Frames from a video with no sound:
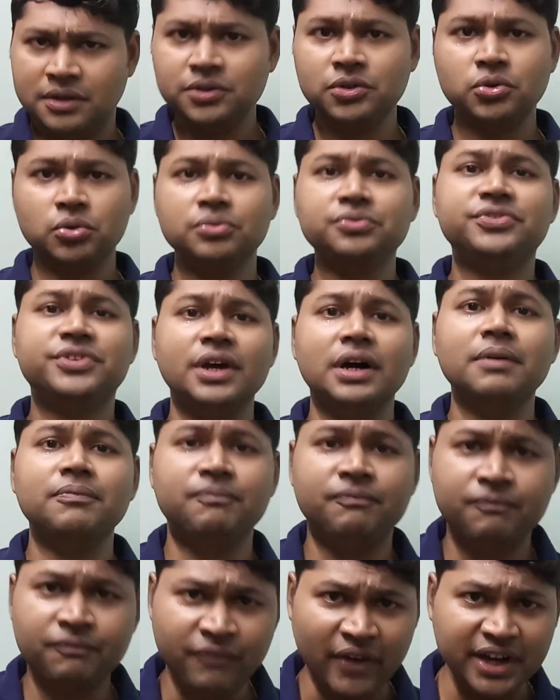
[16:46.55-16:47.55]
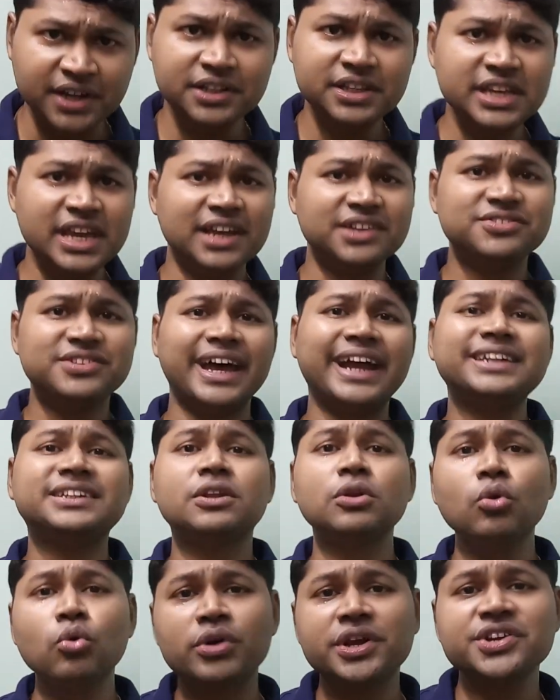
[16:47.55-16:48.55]
to find the exact
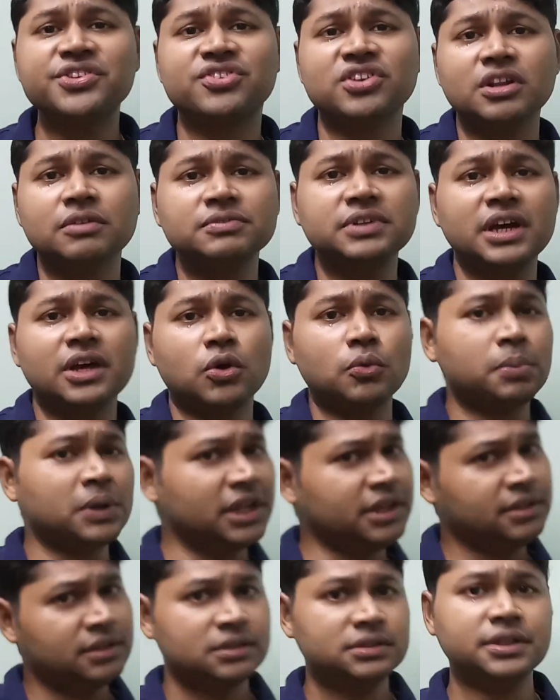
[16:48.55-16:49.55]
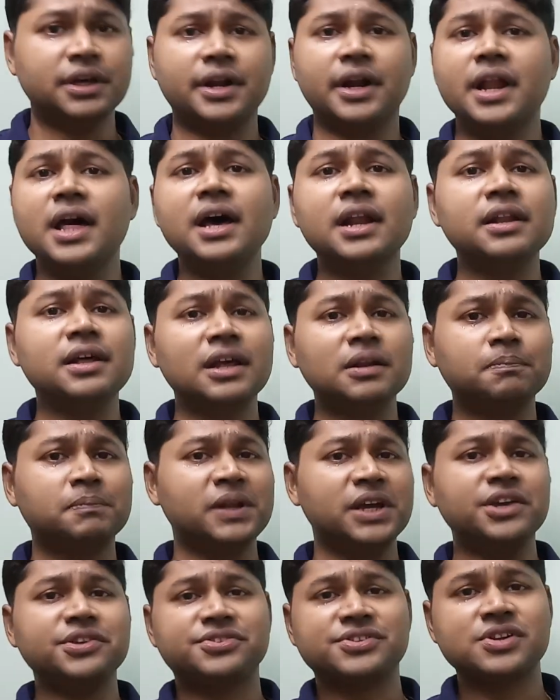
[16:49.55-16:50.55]
location of the aeroplane, the radars are
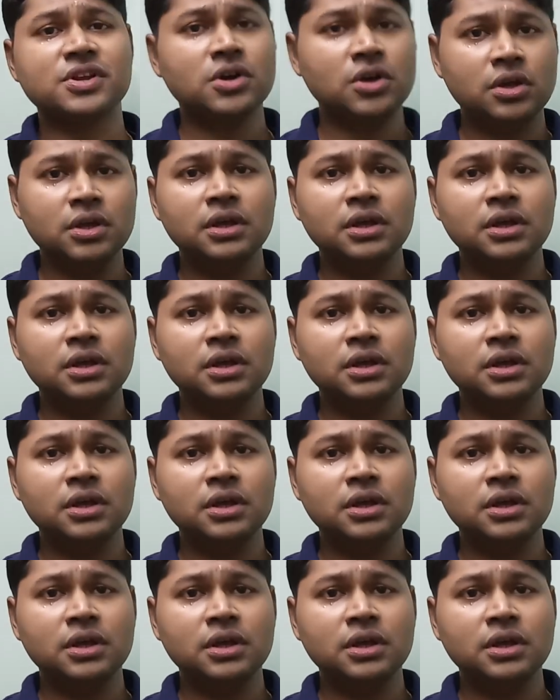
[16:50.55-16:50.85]
placed